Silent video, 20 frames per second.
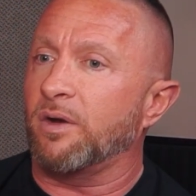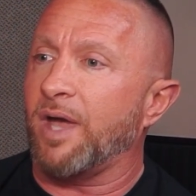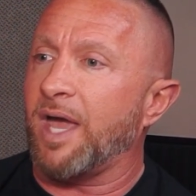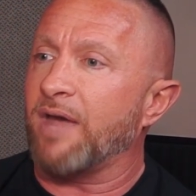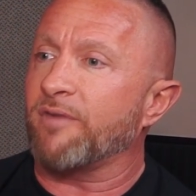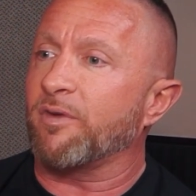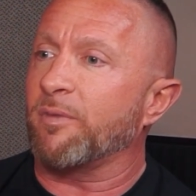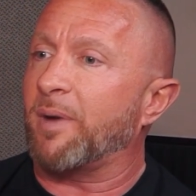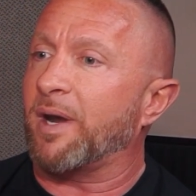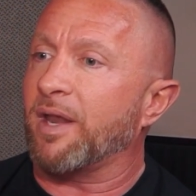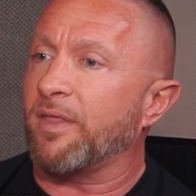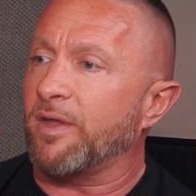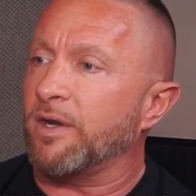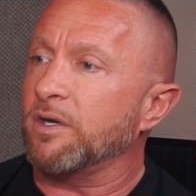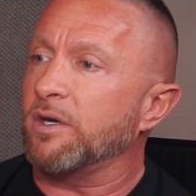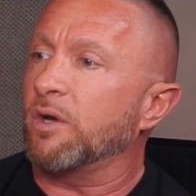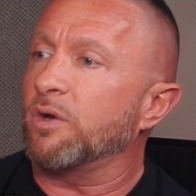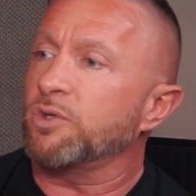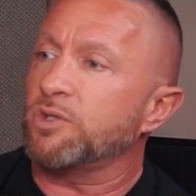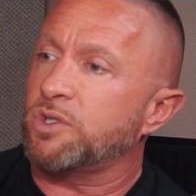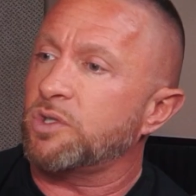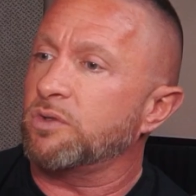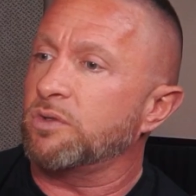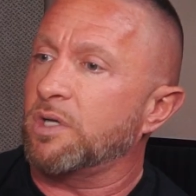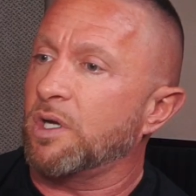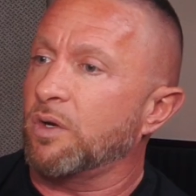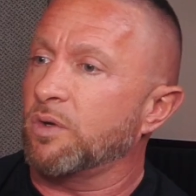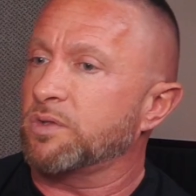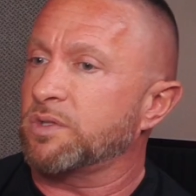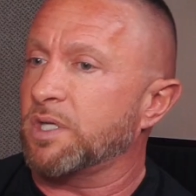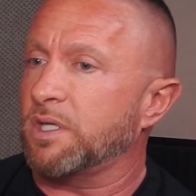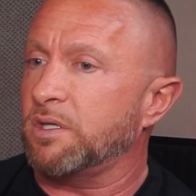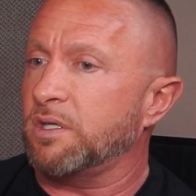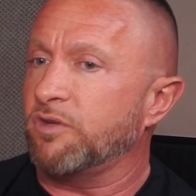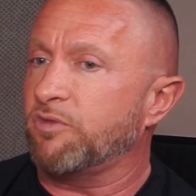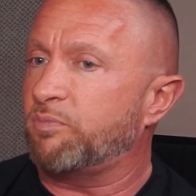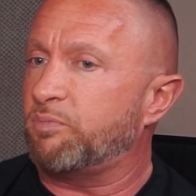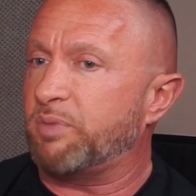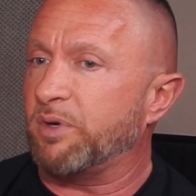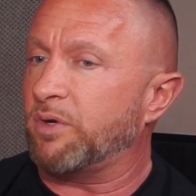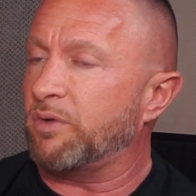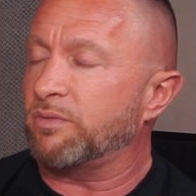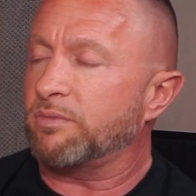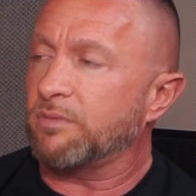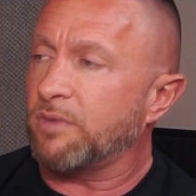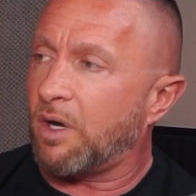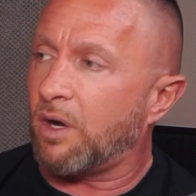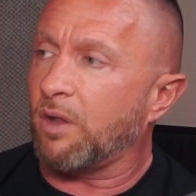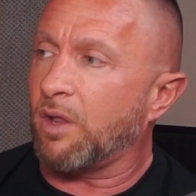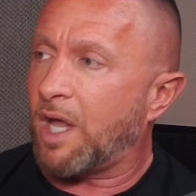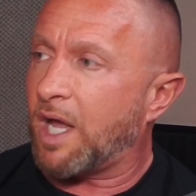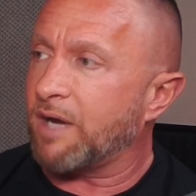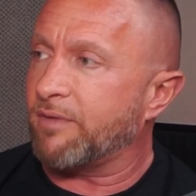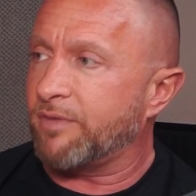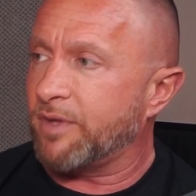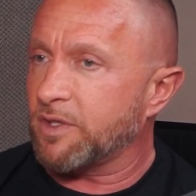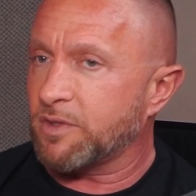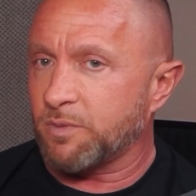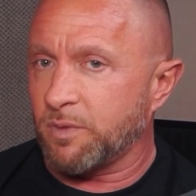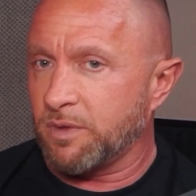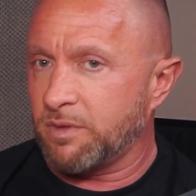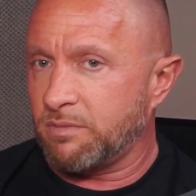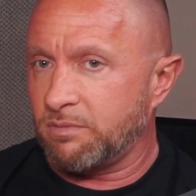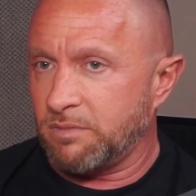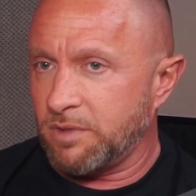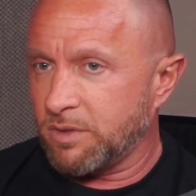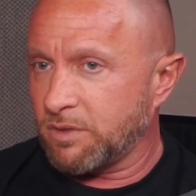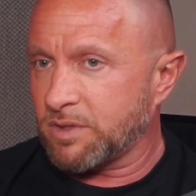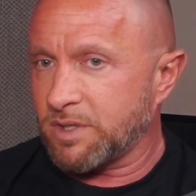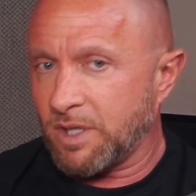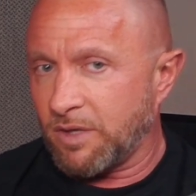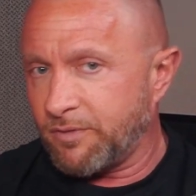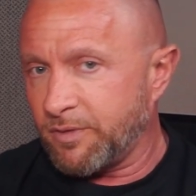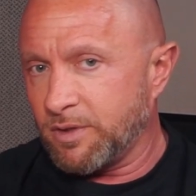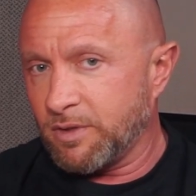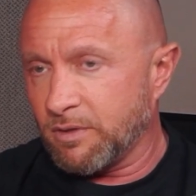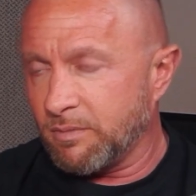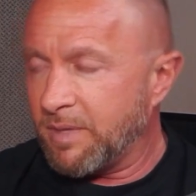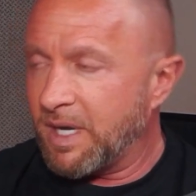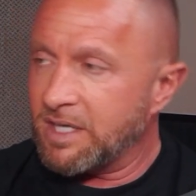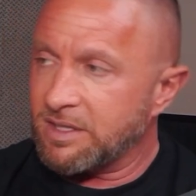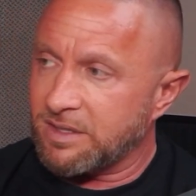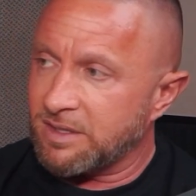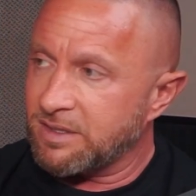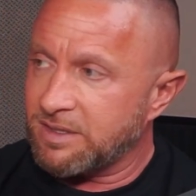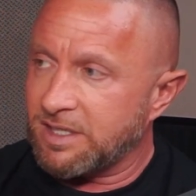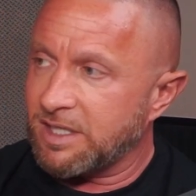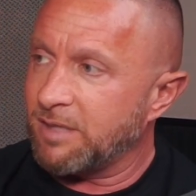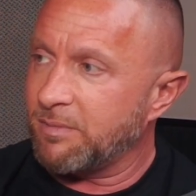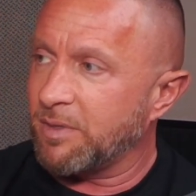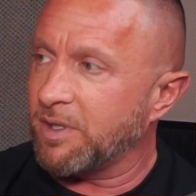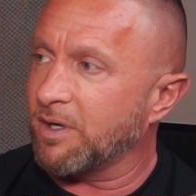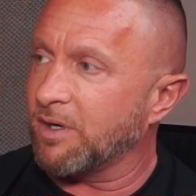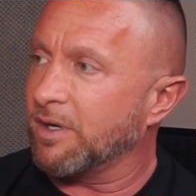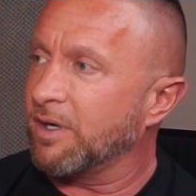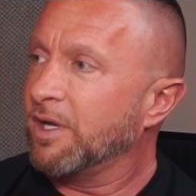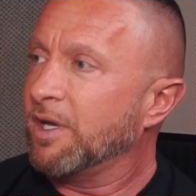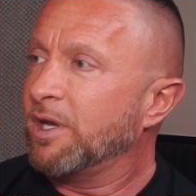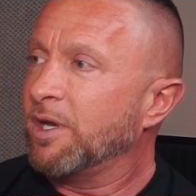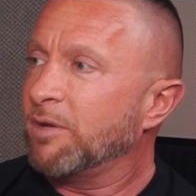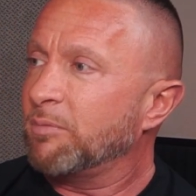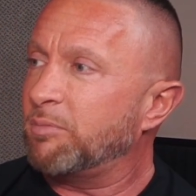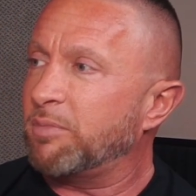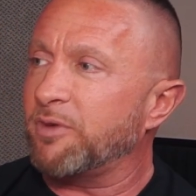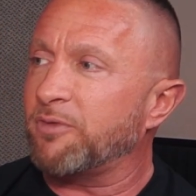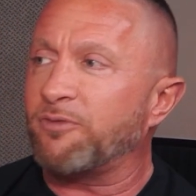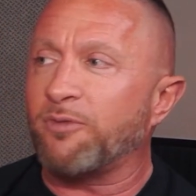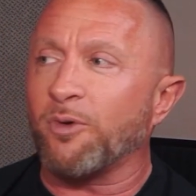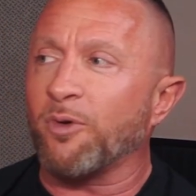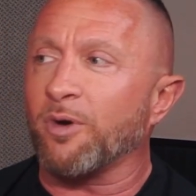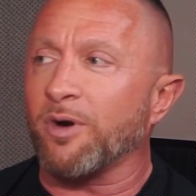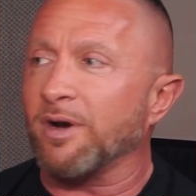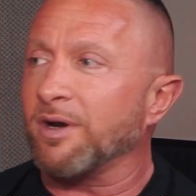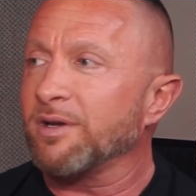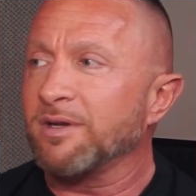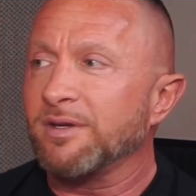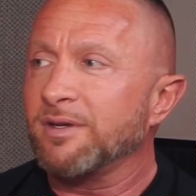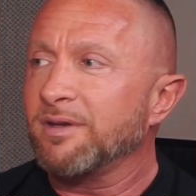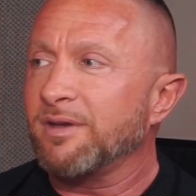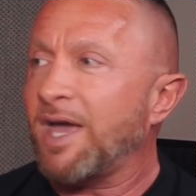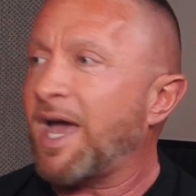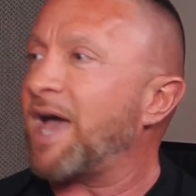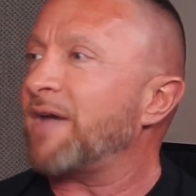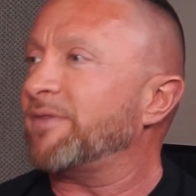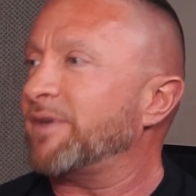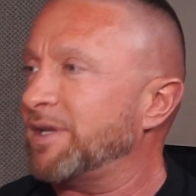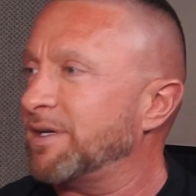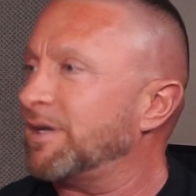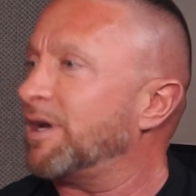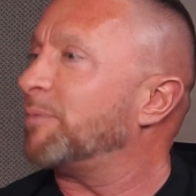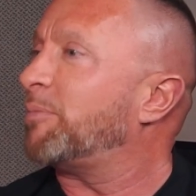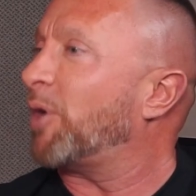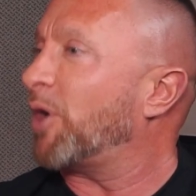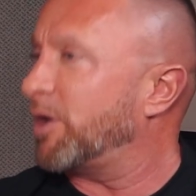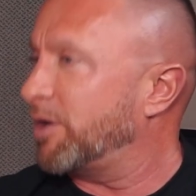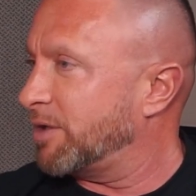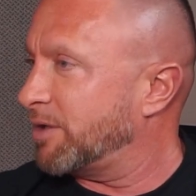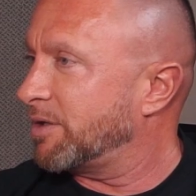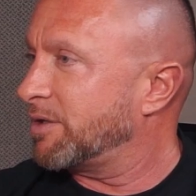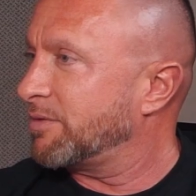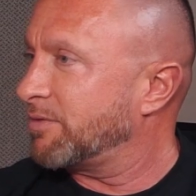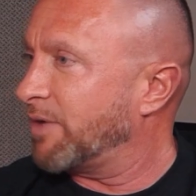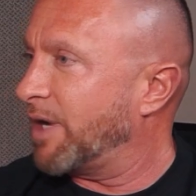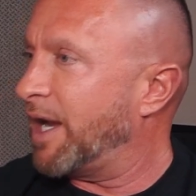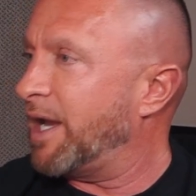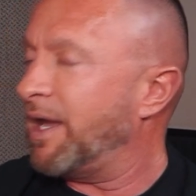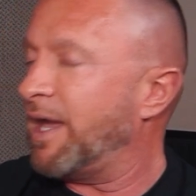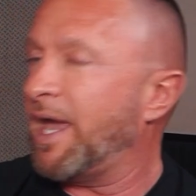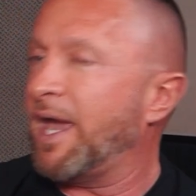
everybody that knows you knows that you've built a lot of this with yourself and your amazing team here before having a partner, right?